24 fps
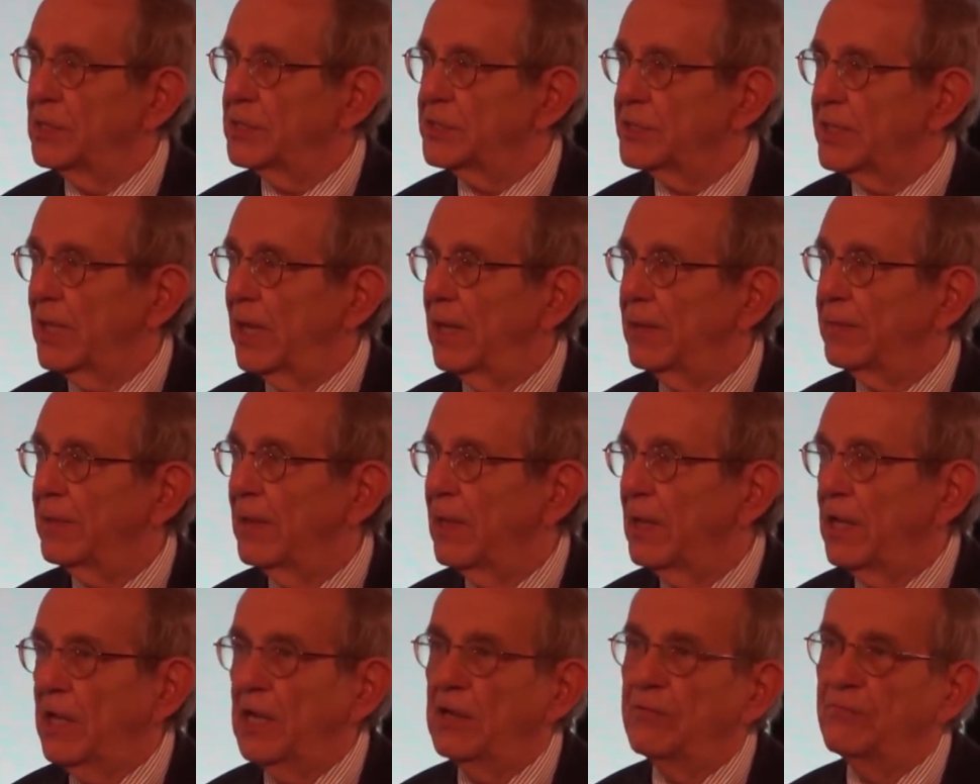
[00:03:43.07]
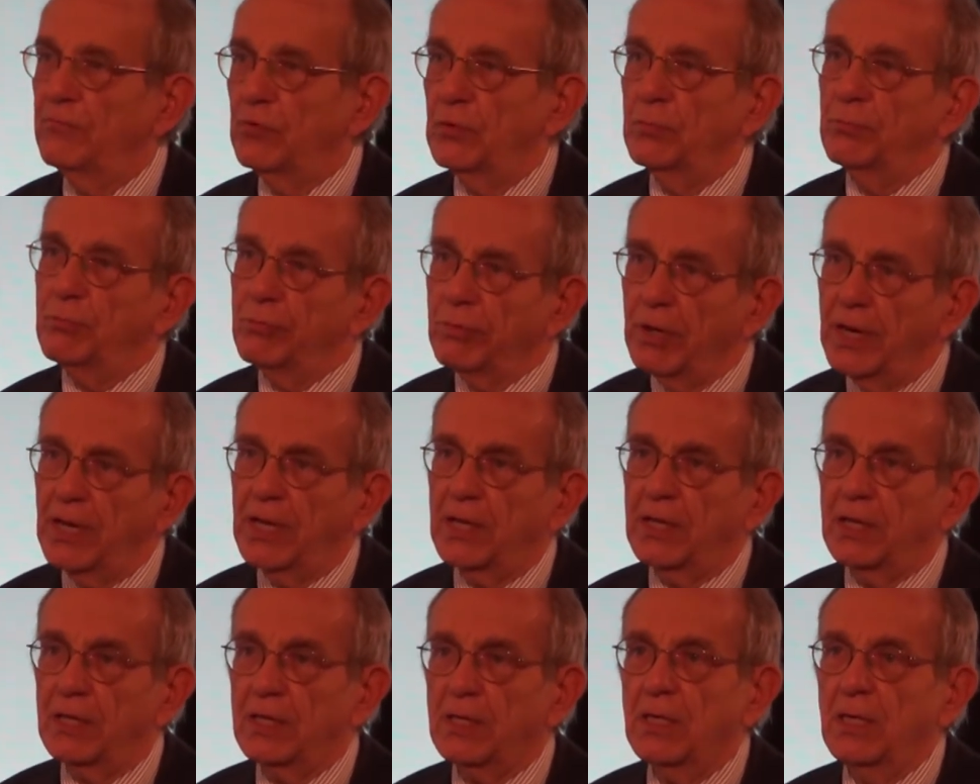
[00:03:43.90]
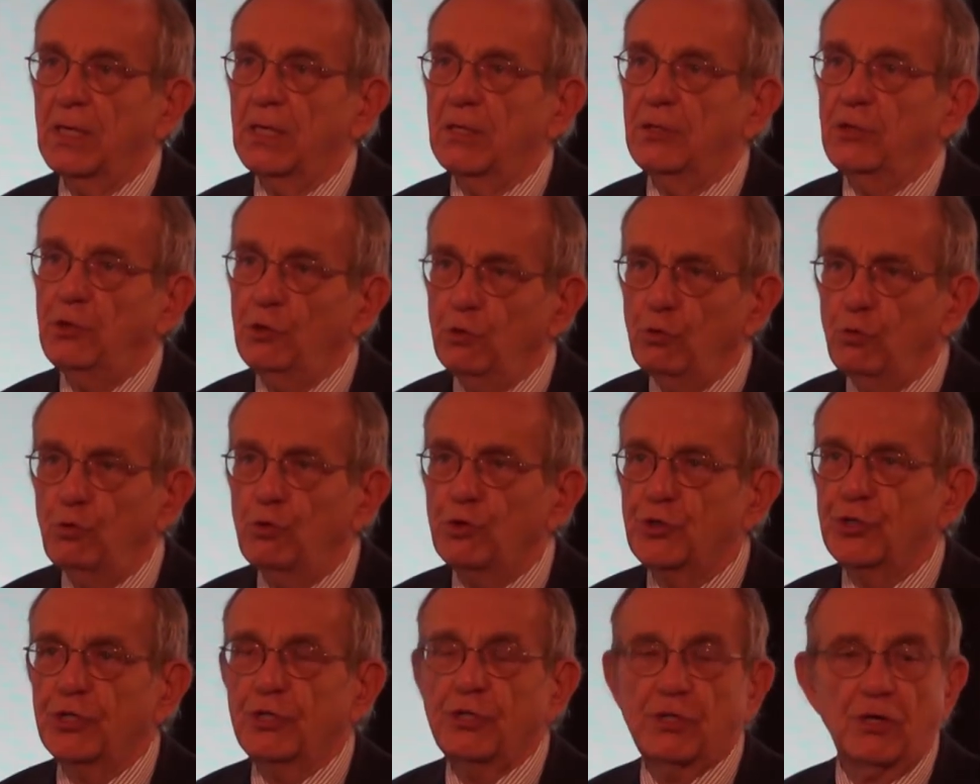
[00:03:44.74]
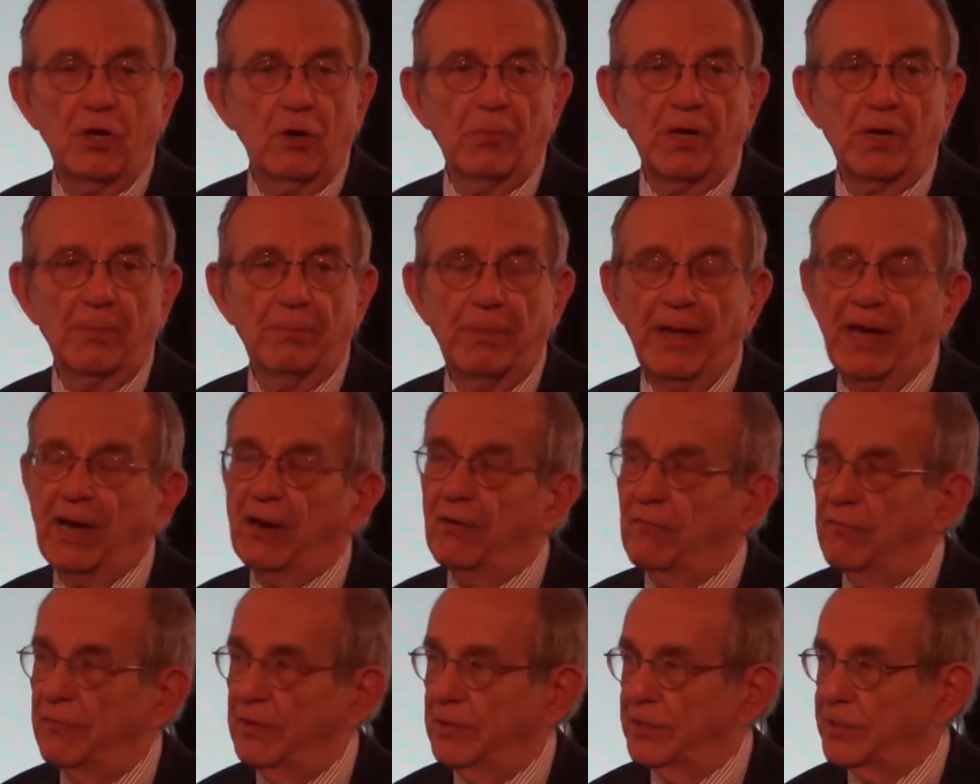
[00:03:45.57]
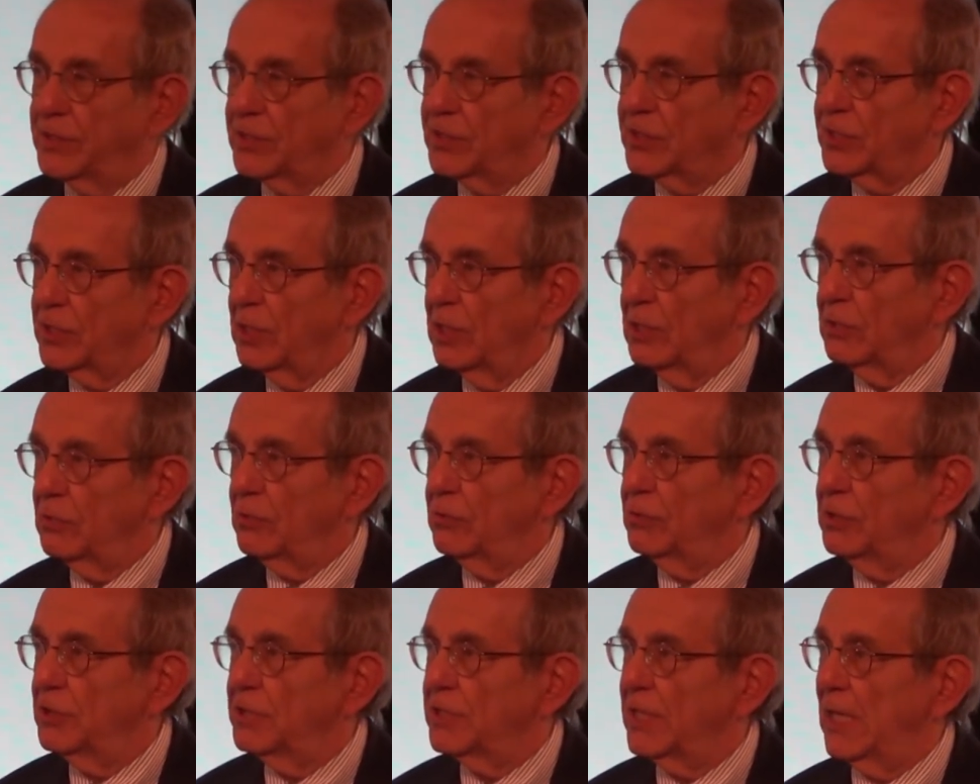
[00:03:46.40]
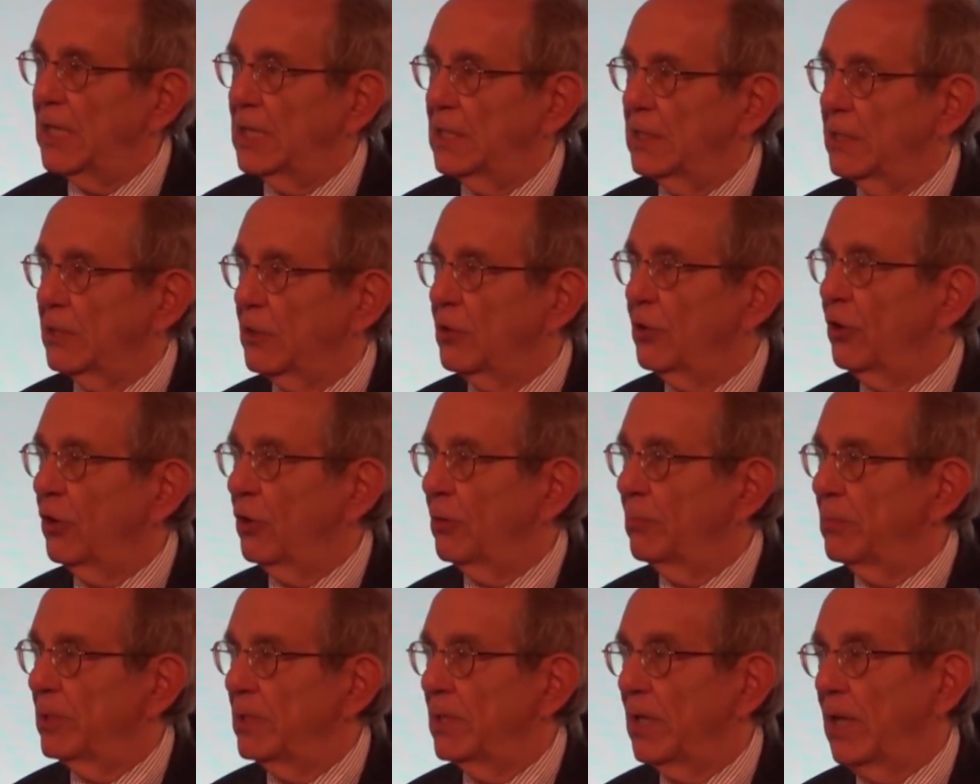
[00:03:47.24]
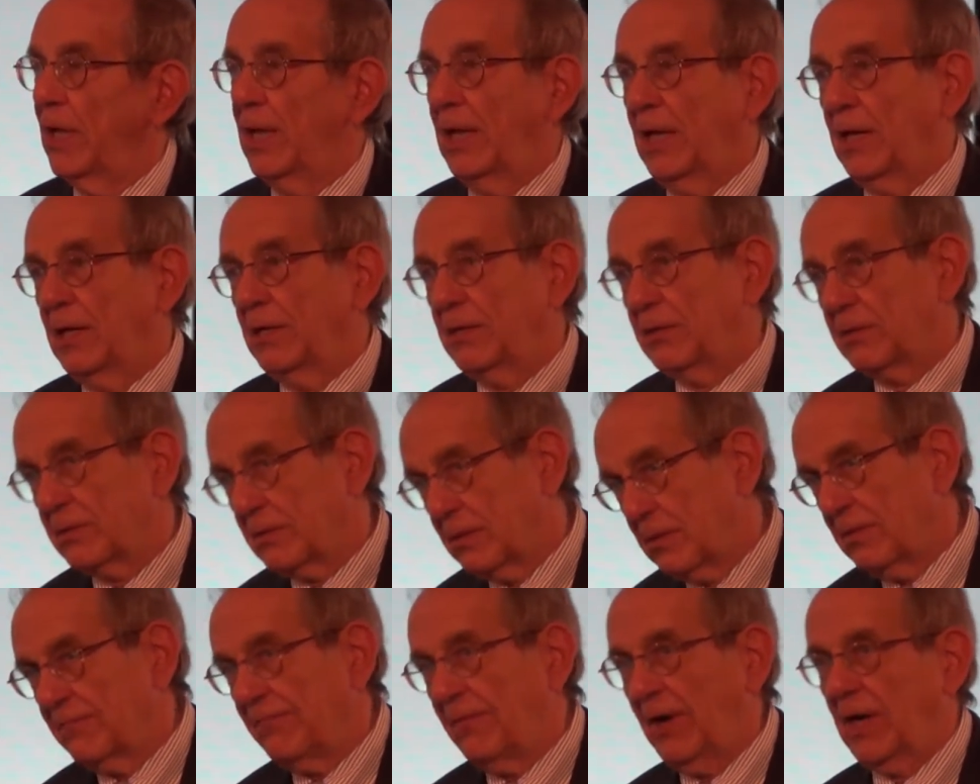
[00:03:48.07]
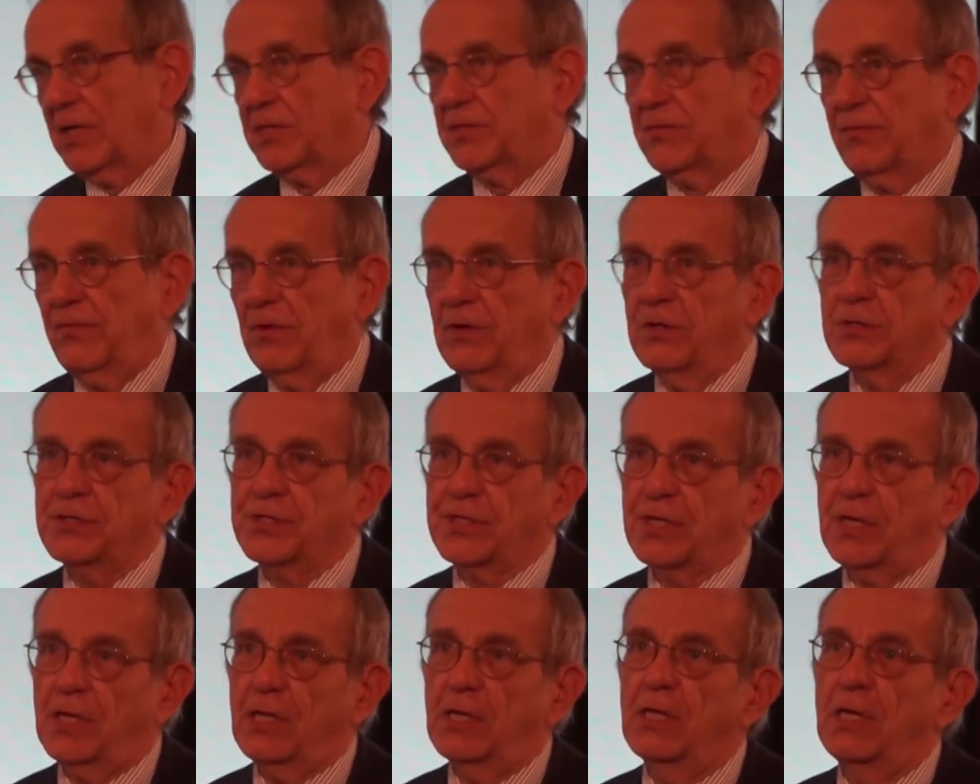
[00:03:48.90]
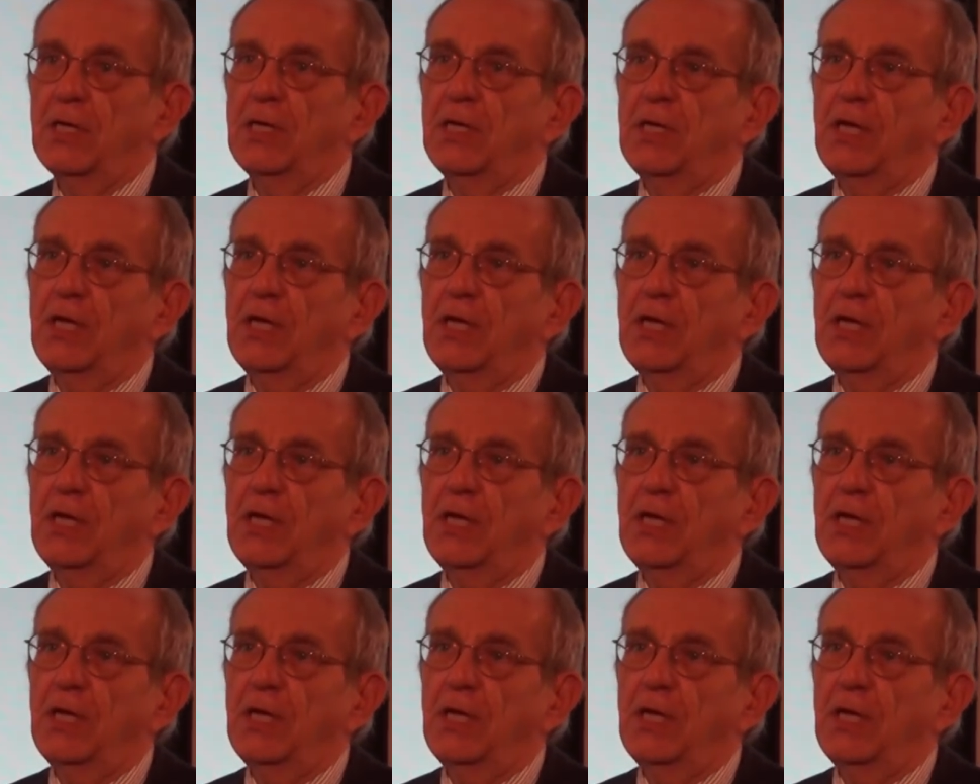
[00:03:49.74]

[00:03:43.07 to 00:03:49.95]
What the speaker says: is that it would bring huge economic benefits to the Italian economy, and vice versa.